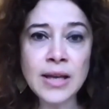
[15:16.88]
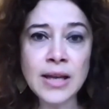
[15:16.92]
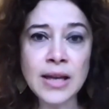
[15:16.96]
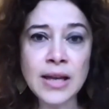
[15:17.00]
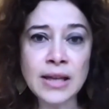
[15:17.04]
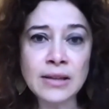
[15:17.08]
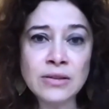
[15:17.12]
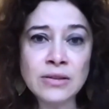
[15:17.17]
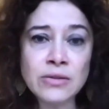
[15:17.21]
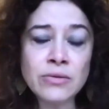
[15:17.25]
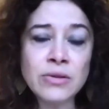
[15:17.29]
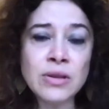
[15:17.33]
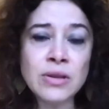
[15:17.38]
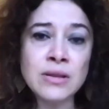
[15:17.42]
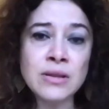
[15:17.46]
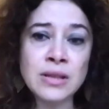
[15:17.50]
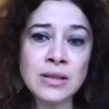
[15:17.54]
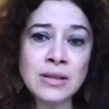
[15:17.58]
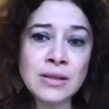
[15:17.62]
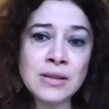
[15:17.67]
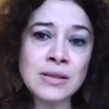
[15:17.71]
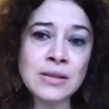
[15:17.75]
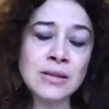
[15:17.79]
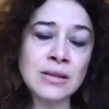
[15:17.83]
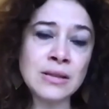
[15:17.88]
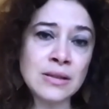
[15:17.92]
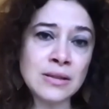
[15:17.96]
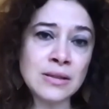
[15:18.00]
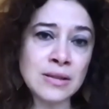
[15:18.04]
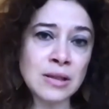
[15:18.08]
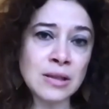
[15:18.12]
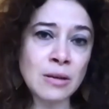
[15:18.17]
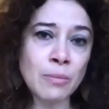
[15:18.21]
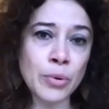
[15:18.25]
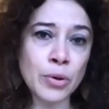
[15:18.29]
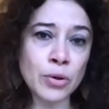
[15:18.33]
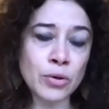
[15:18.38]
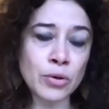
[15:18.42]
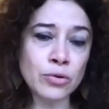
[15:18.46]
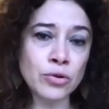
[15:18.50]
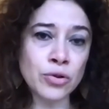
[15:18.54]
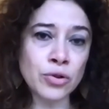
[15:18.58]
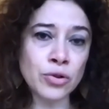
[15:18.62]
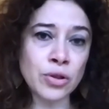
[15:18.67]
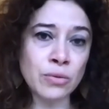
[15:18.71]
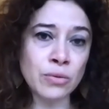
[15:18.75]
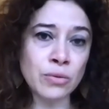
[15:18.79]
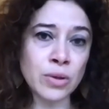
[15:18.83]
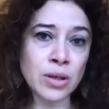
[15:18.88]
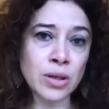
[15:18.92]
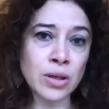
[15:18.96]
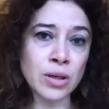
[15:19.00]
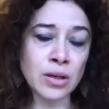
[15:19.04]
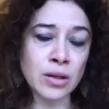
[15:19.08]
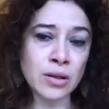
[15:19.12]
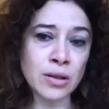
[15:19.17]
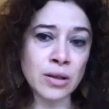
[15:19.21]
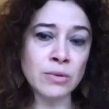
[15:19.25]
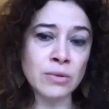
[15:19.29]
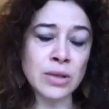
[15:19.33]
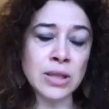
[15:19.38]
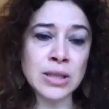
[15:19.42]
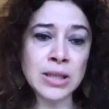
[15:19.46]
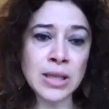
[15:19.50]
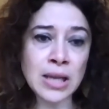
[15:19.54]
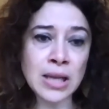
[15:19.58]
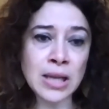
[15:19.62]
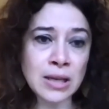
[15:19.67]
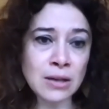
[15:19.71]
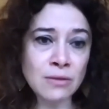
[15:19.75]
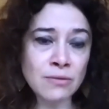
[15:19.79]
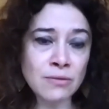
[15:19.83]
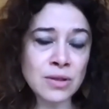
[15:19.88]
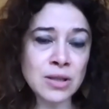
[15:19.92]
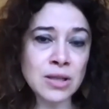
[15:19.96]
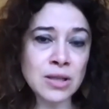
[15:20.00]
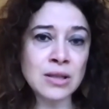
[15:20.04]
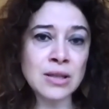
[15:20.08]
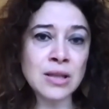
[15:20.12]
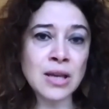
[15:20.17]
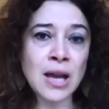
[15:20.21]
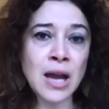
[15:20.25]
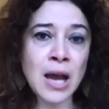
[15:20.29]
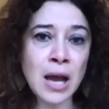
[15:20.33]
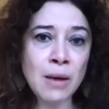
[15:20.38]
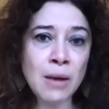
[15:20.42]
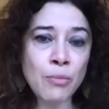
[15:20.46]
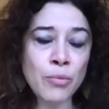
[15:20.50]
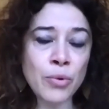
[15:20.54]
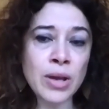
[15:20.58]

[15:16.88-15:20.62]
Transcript: And so this is the approach that we're taking within the hub.